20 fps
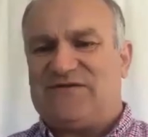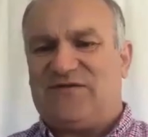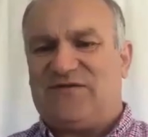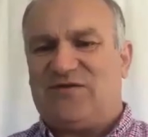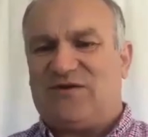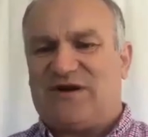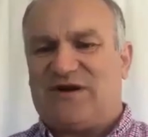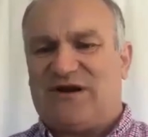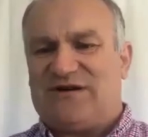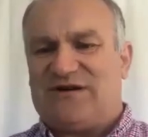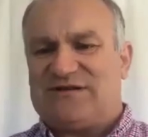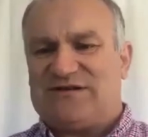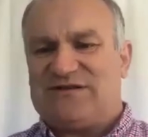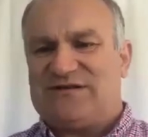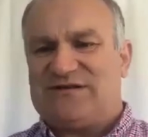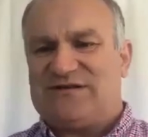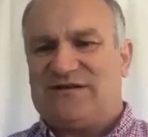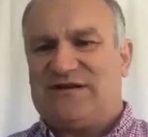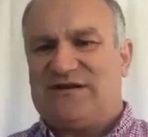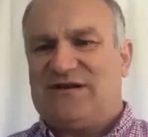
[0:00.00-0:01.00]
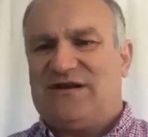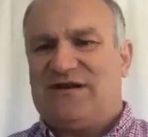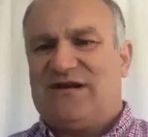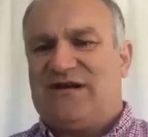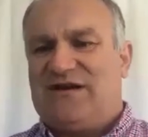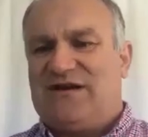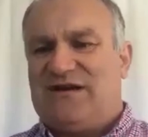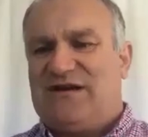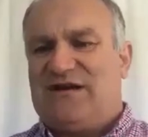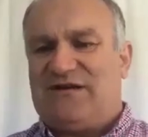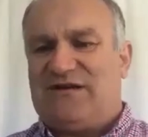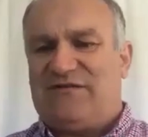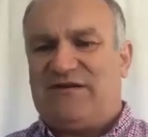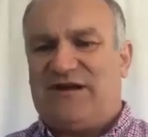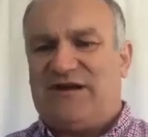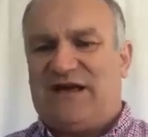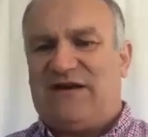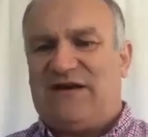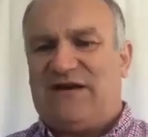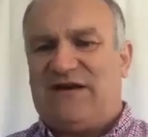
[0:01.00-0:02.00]
forecasts,
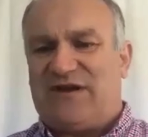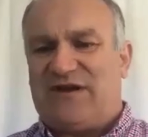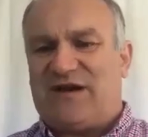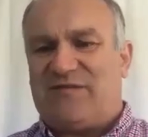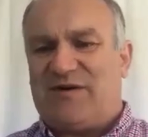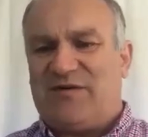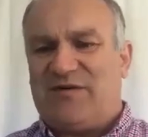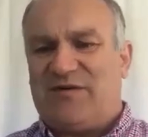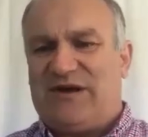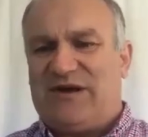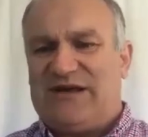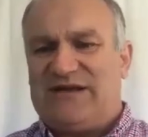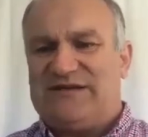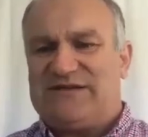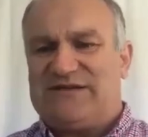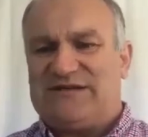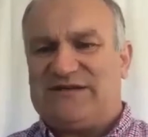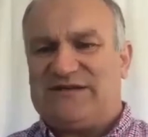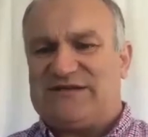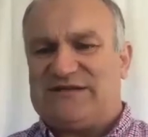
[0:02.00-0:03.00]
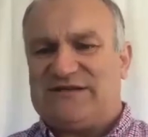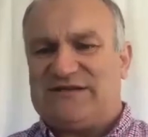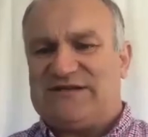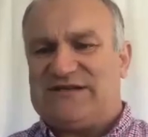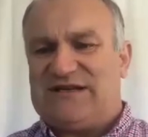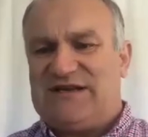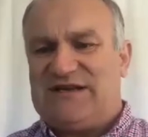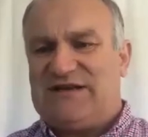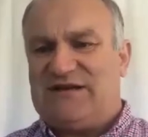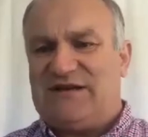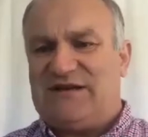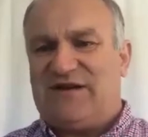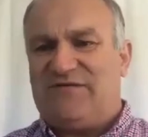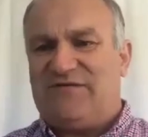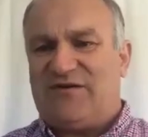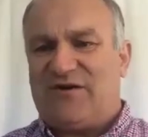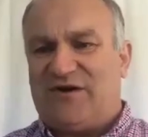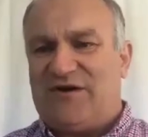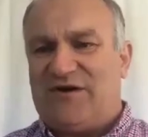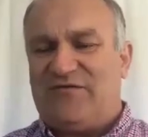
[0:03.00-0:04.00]
every couple of weeks just to see, have
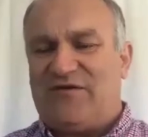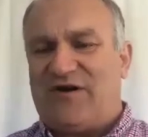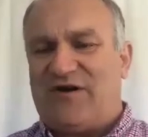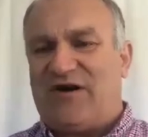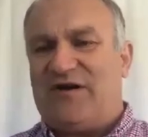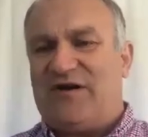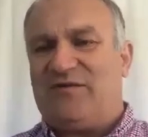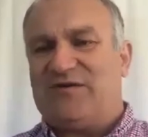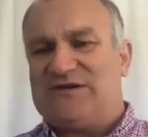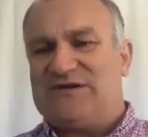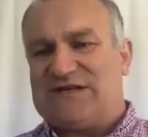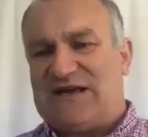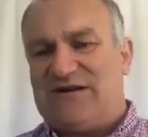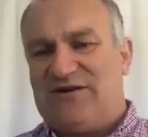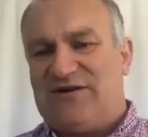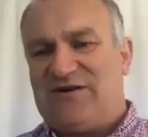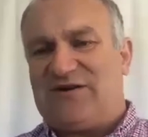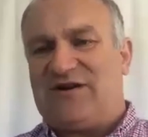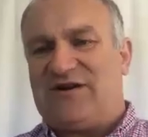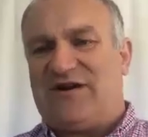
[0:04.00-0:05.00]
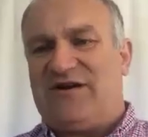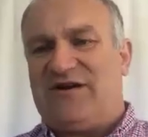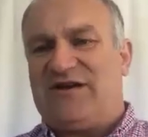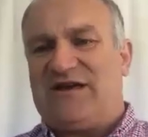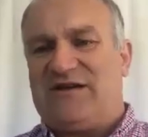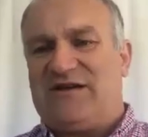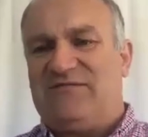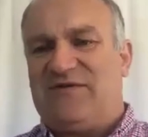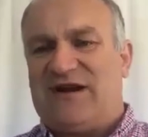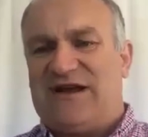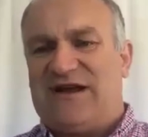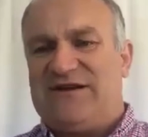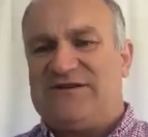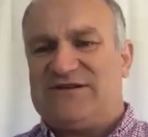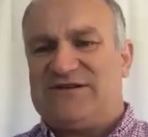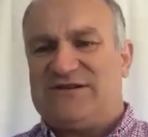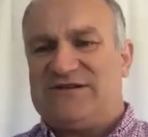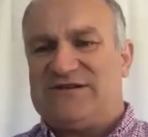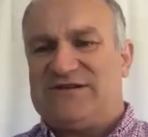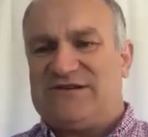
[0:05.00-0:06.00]
you got it right? What does that look like in
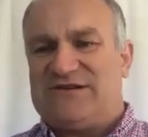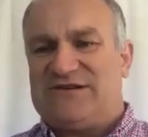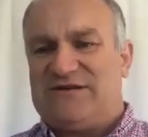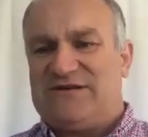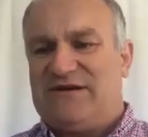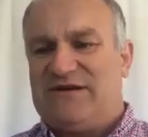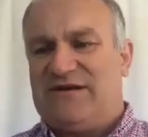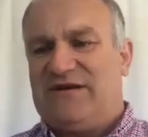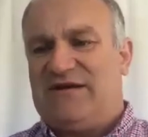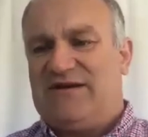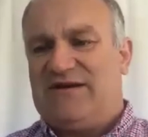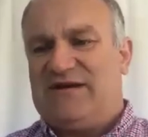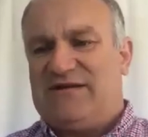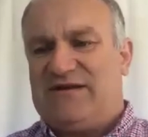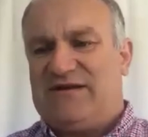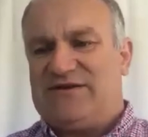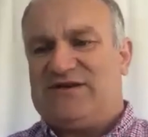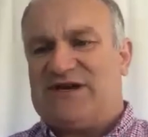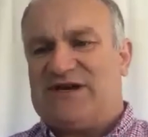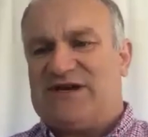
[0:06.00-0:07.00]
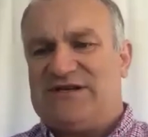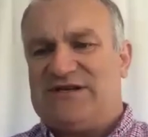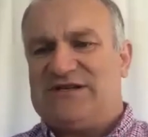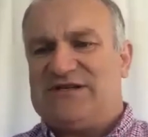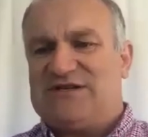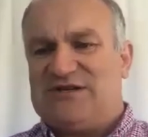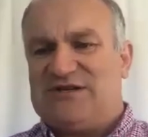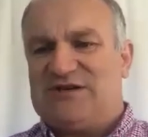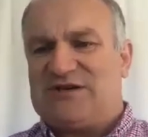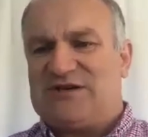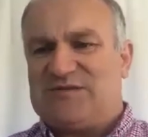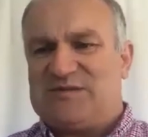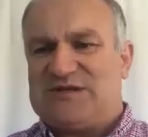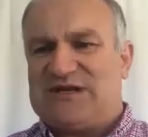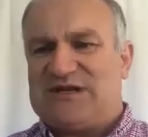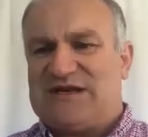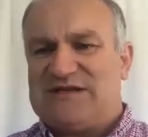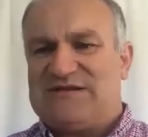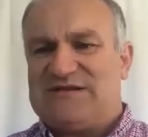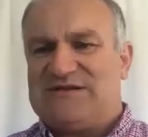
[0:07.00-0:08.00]
relation to the changing
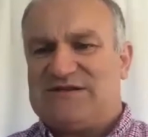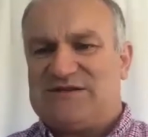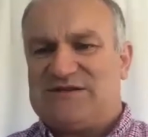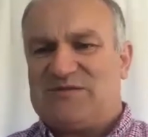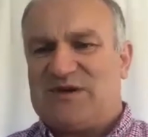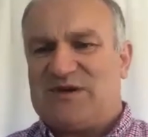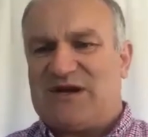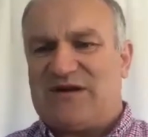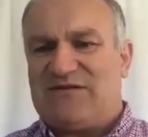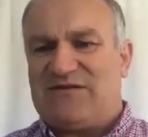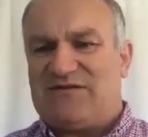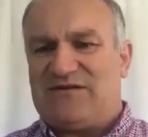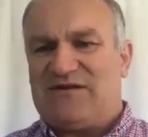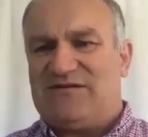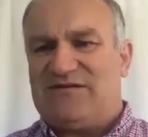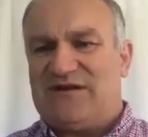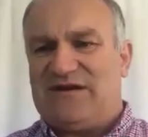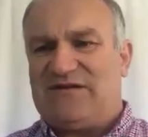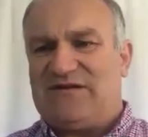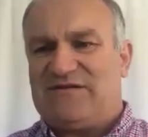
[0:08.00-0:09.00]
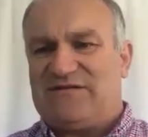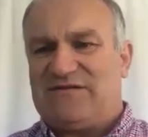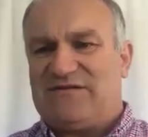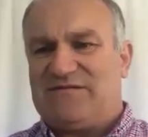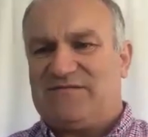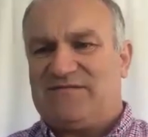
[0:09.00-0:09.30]
circumstances as we go through this?